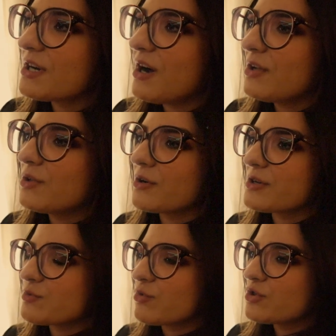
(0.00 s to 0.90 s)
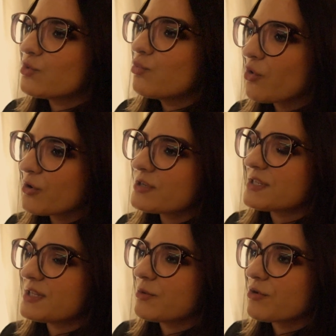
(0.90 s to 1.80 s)
colors with the
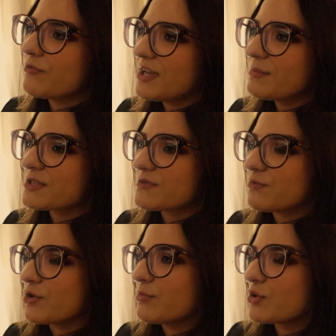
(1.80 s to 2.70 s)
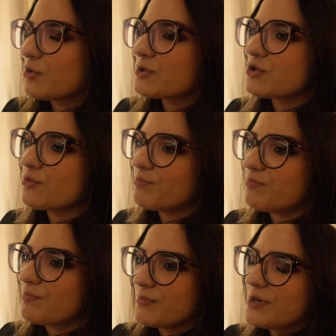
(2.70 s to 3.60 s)
words that they were famous for, but also
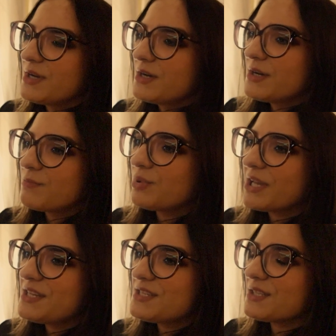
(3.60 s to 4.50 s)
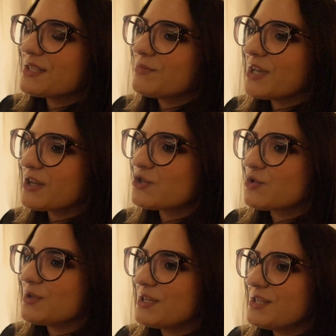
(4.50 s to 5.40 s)
placing them next
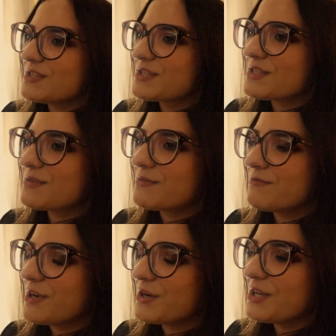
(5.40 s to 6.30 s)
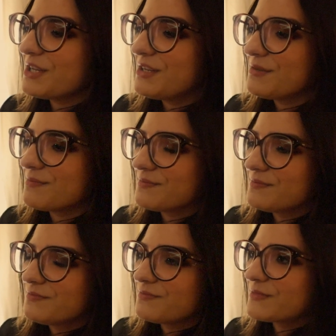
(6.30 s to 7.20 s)
to these very
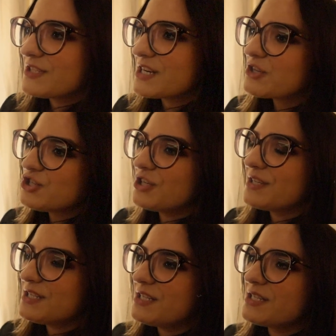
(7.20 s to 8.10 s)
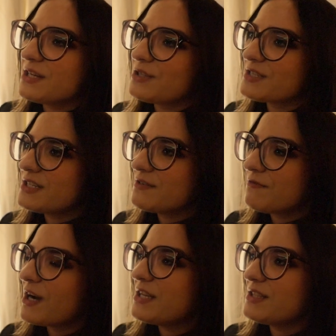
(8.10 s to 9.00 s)
touching details that
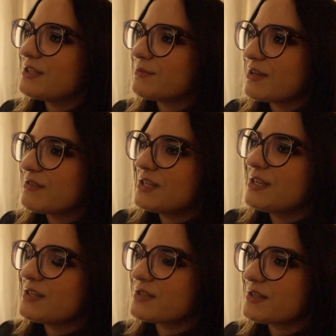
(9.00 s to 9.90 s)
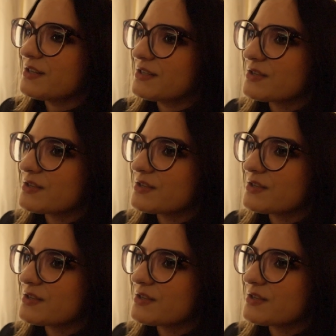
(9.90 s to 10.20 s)
define them, I think is a